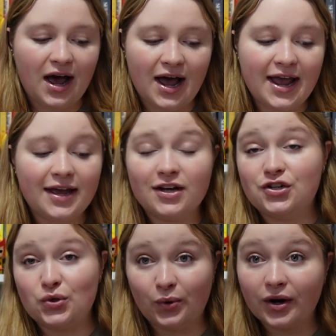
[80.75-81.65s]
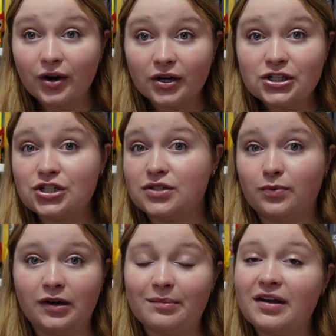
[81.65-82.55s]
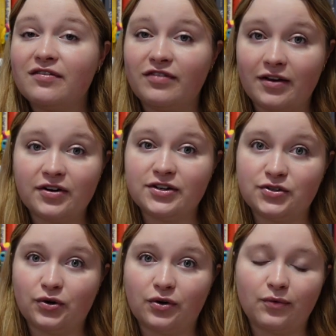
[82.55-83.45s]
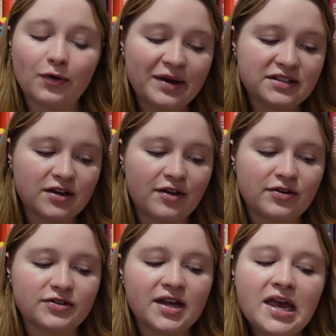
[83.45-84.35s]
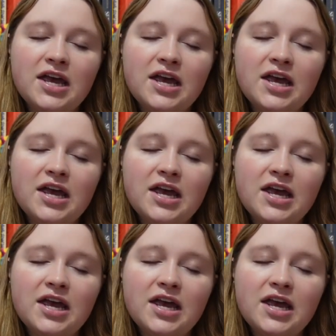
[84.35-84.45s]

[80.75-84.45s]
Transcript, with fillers: I adore her. She's one of my favorite historical romance authors.